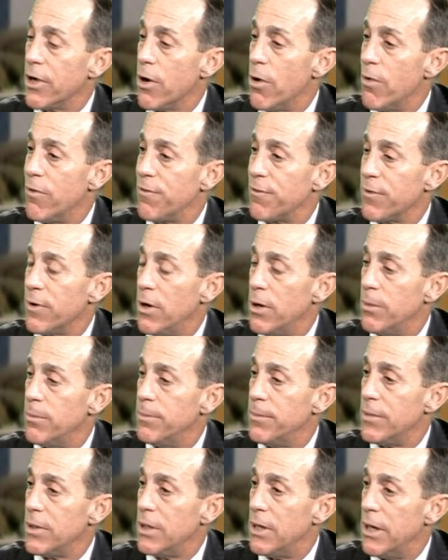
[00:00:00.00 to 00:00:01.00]

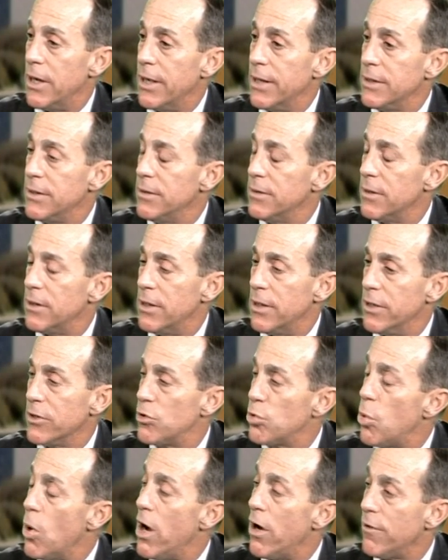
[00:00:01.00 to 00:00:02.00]
from
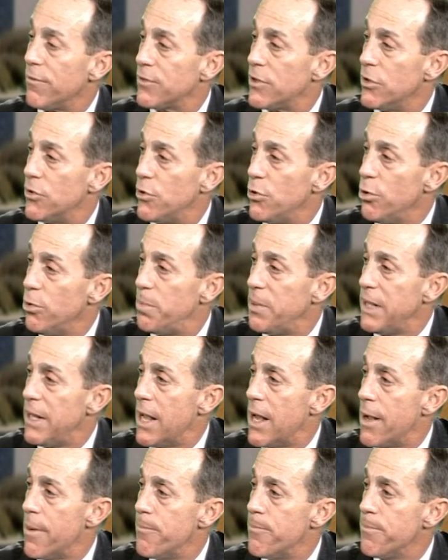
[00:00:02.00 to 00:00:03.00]
12 to 2
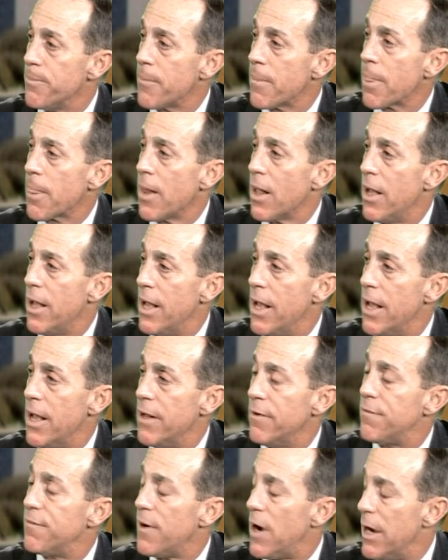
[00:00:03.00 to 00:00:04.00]
p.m.
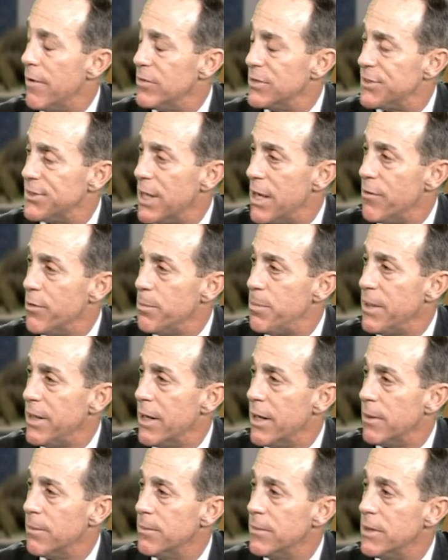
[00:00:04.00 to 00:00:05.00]
and 5 to 7
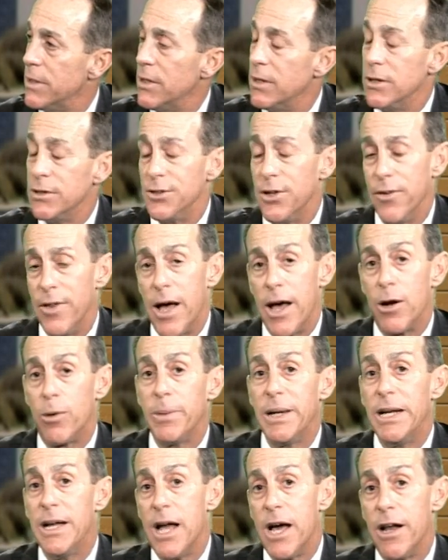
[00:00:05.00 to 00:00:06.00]
p.m. So that'll
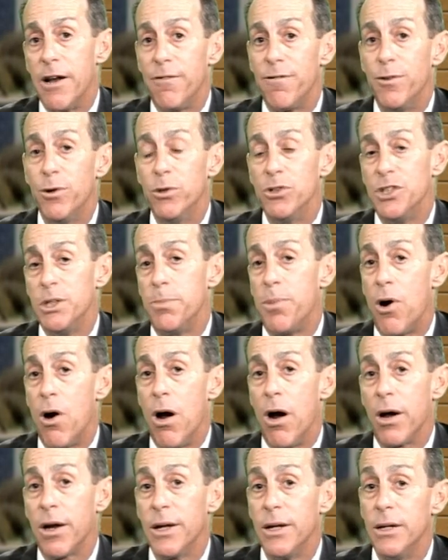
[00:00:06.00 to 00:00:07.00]
be down at Fuji
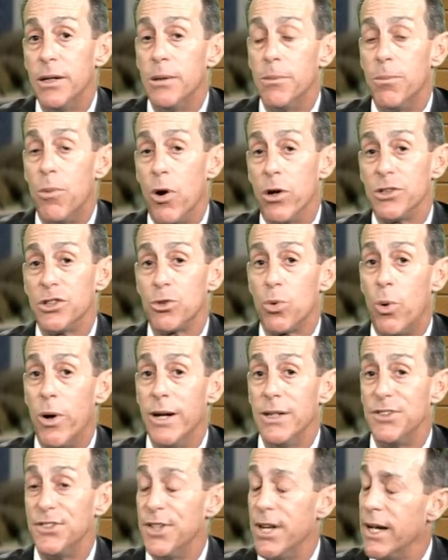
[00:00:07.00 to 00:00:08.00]
Park, March
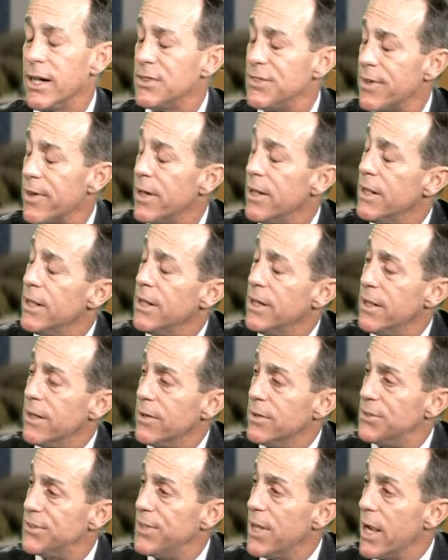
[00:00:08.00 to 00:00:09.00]
26th.
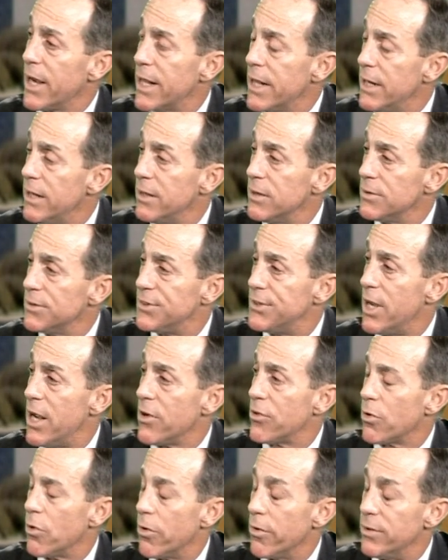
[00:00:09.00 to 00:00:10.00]
The second
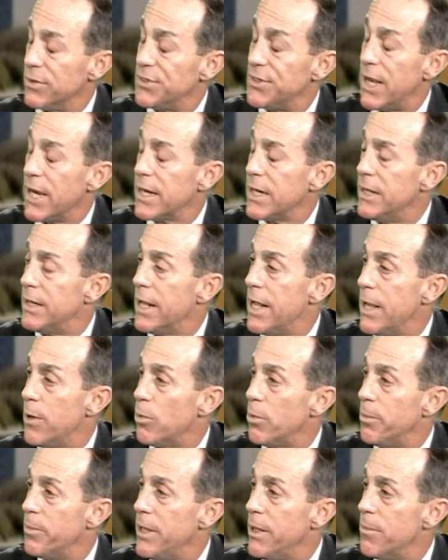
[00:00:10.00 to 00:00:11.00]
session, or the second day,
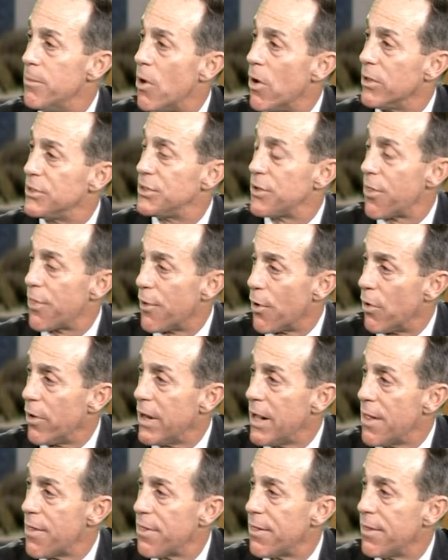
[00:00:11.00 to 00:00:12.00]
will be March
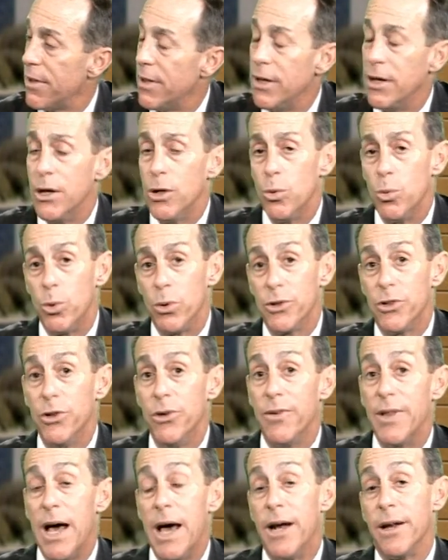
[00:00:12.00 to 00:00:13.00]
30th. We'll
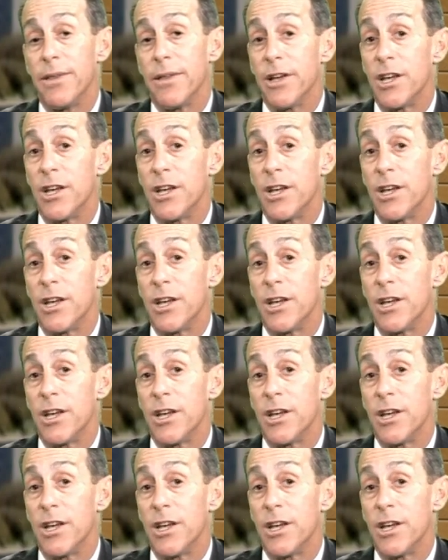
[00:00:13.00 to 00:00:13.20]
do that at the